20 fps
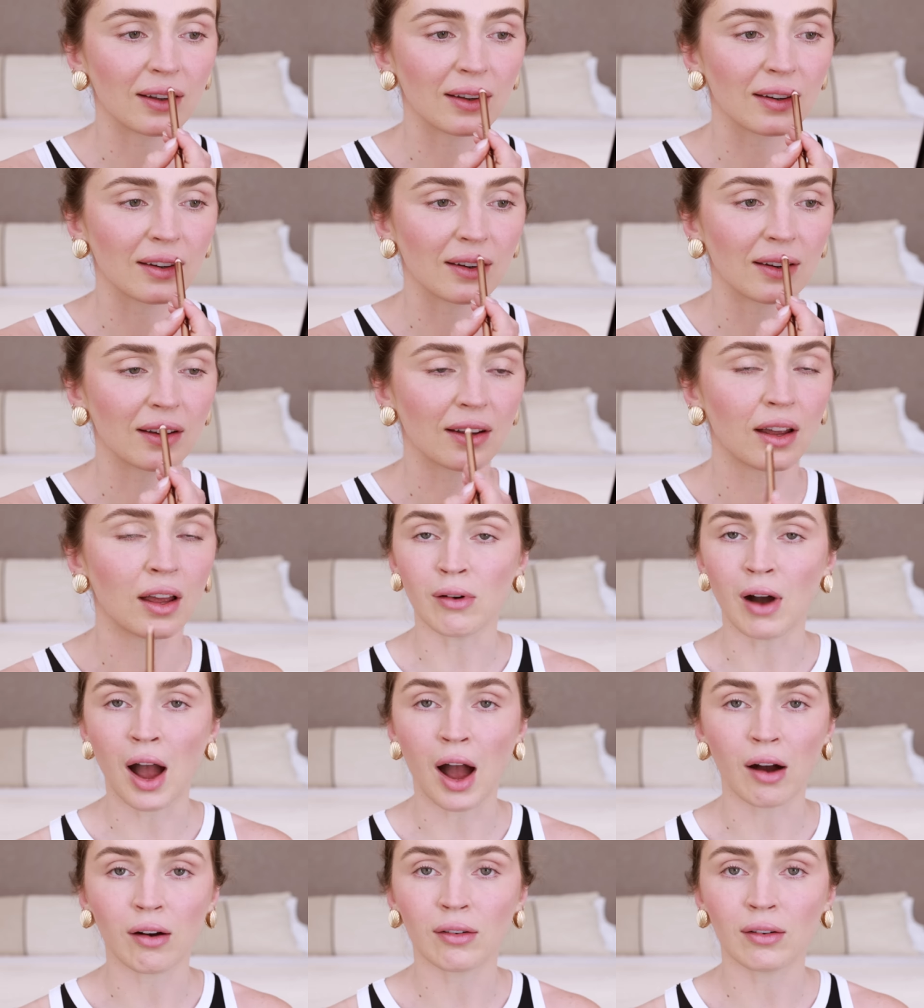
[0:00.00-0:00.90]
and
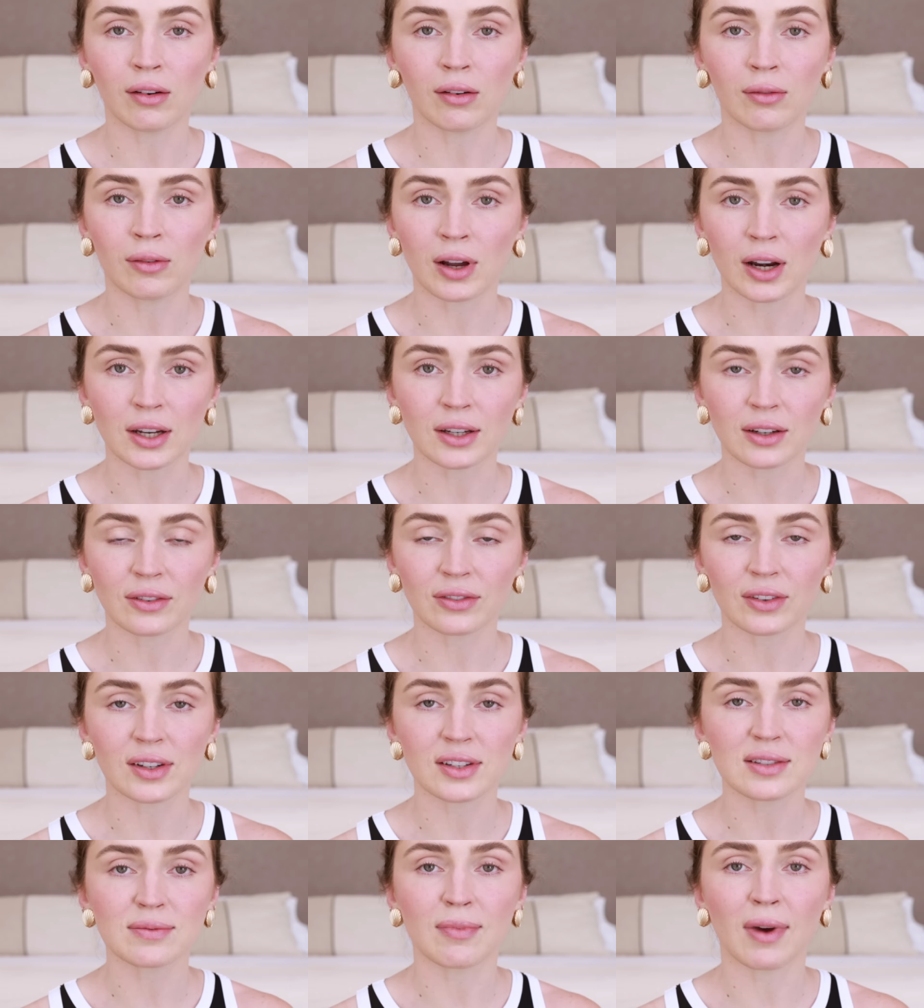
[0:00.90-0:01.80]
wow, what a
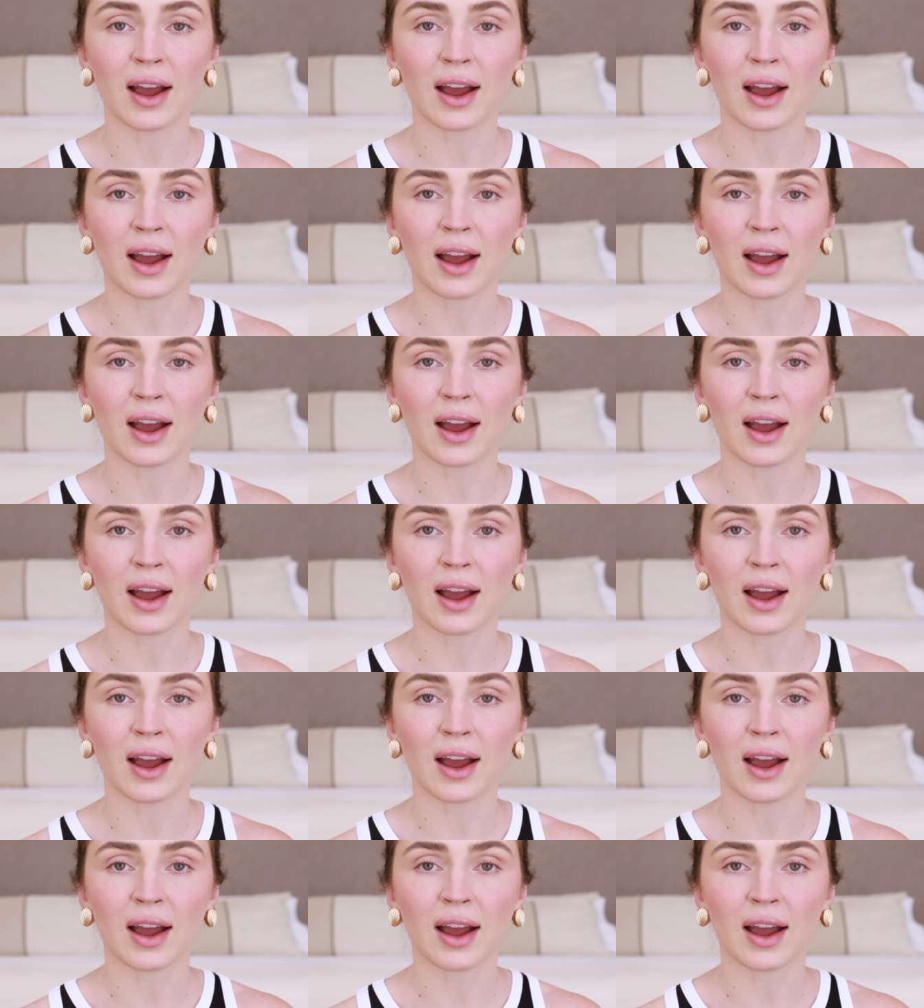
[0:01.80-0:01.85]
difference.